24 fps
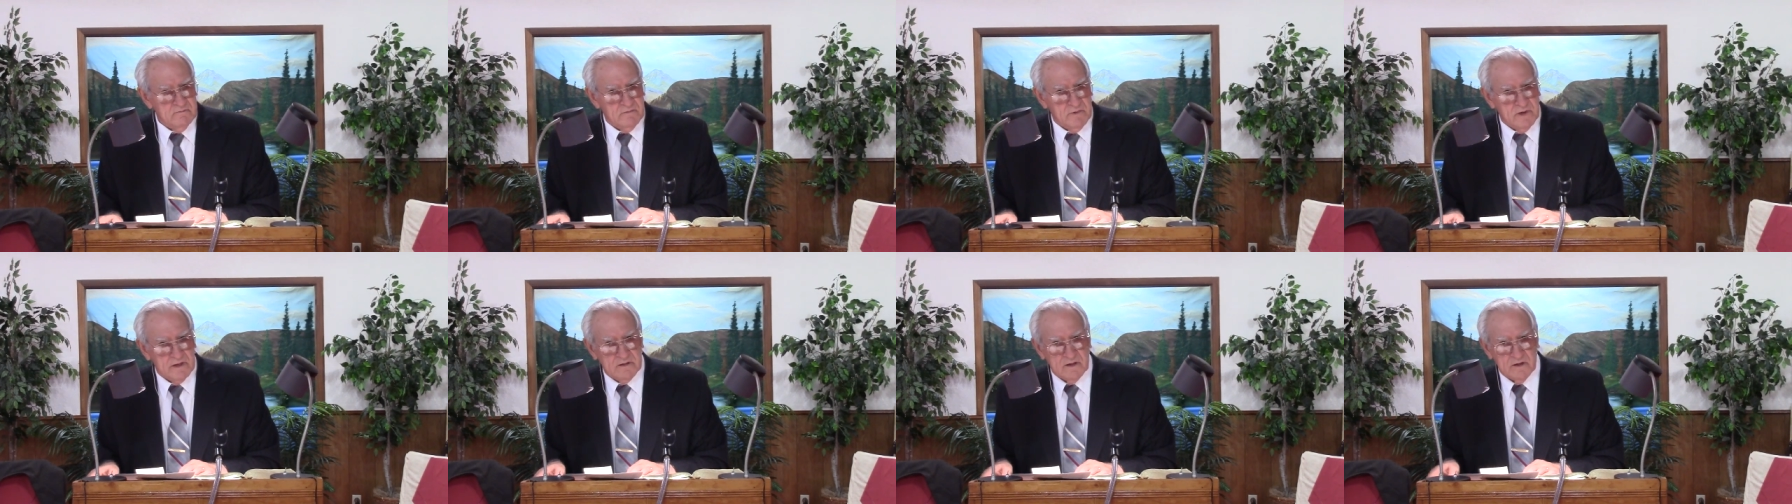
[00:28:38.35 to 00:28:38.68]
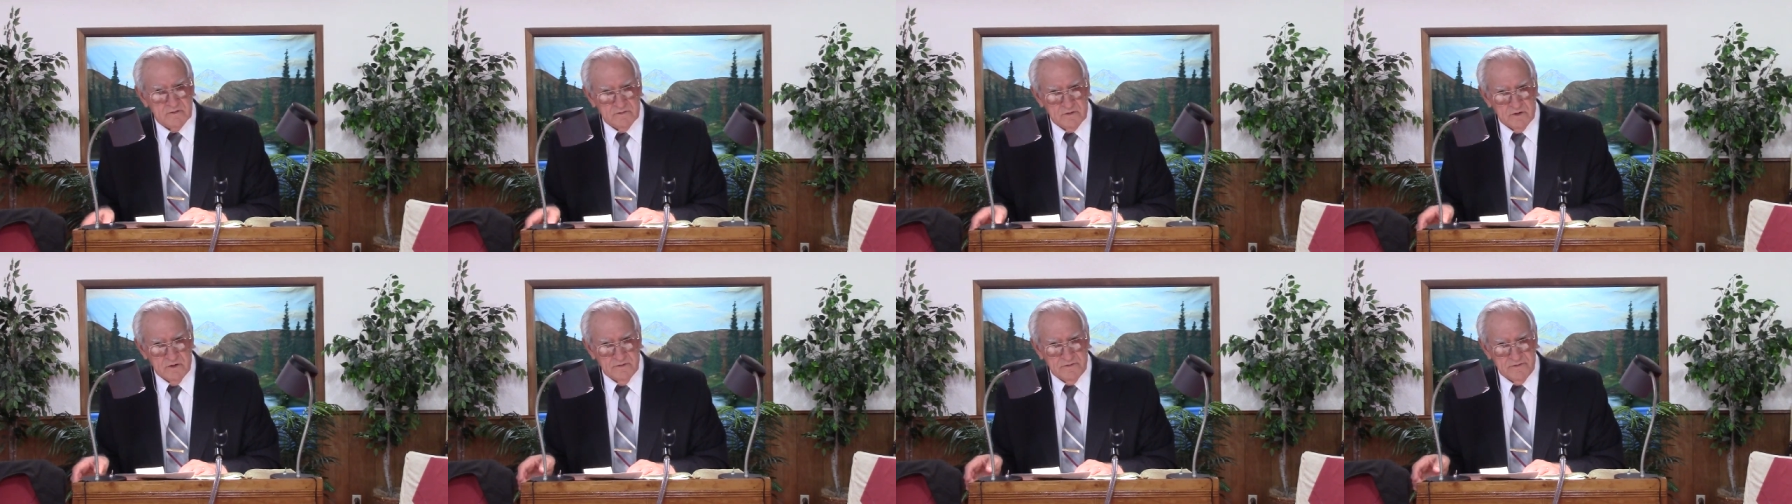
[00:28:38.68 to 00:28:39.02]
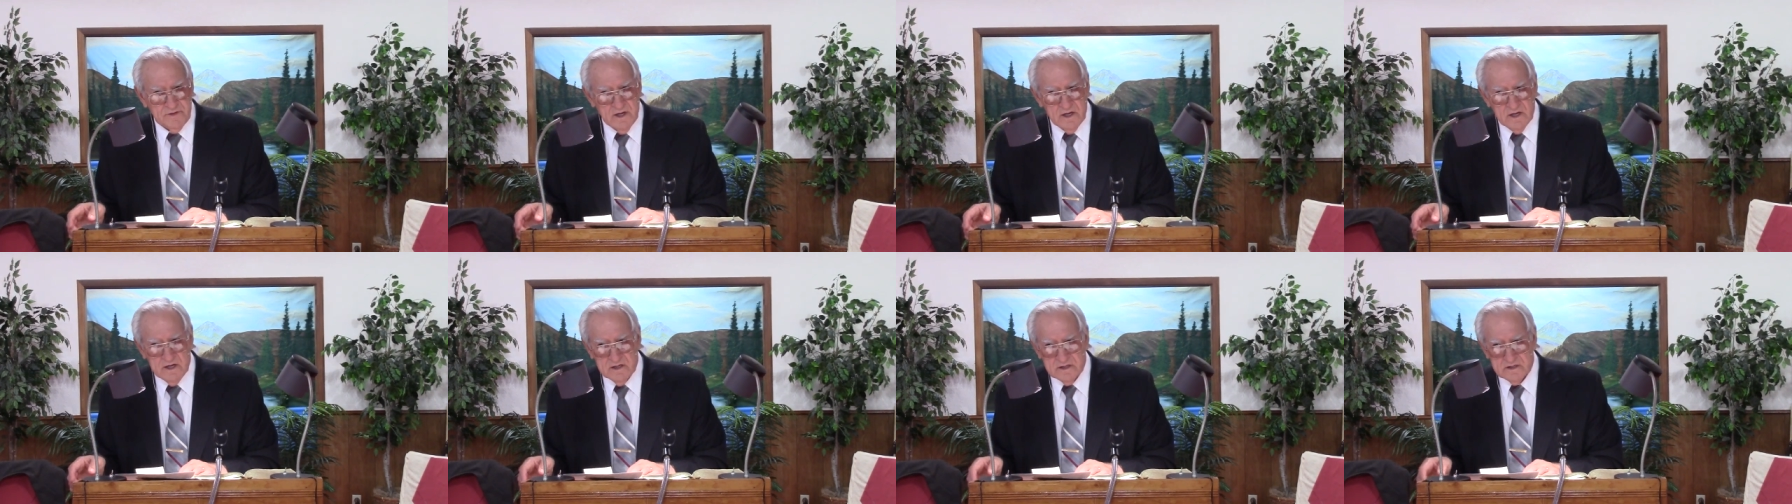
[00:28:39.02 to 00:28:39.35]
But the
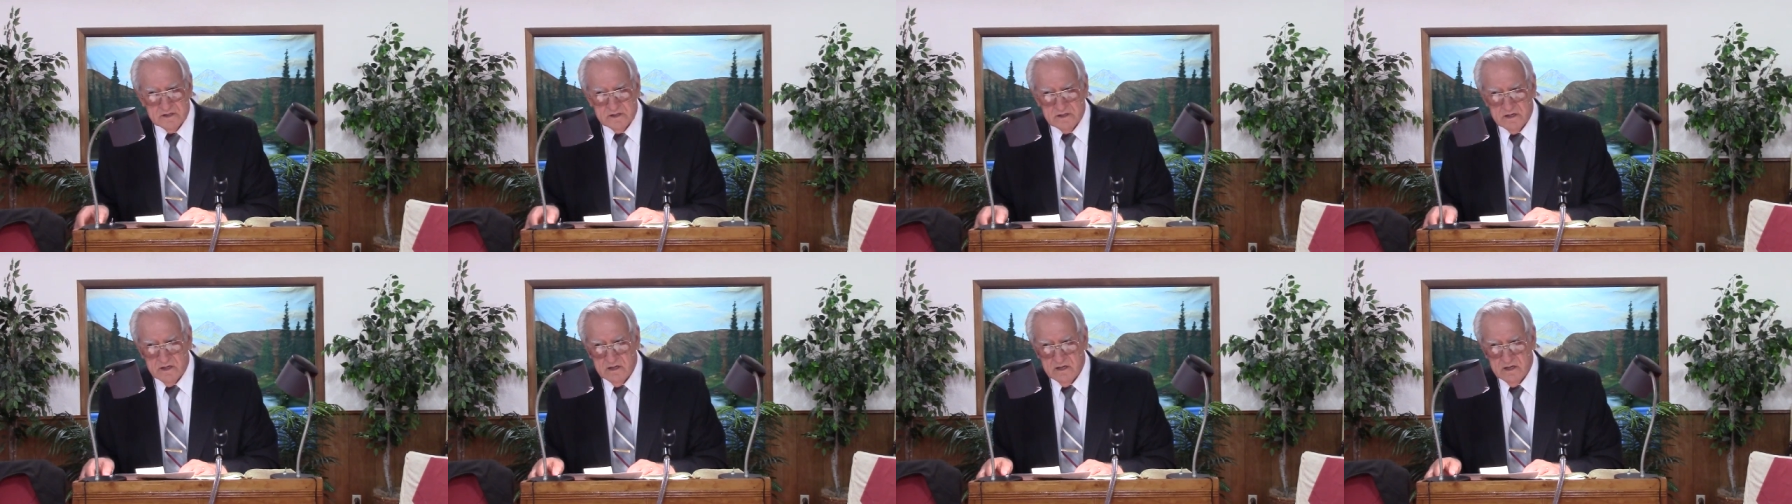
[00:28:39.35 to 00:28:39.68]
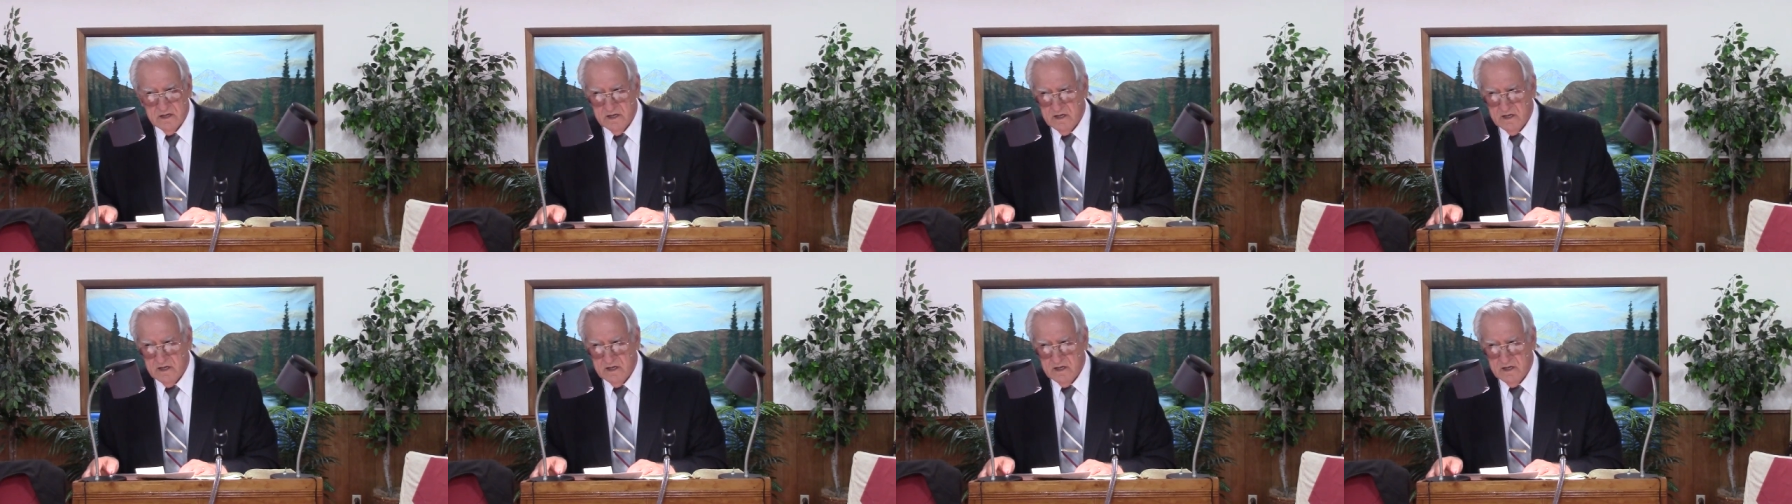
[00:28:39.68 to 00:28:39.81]
truth is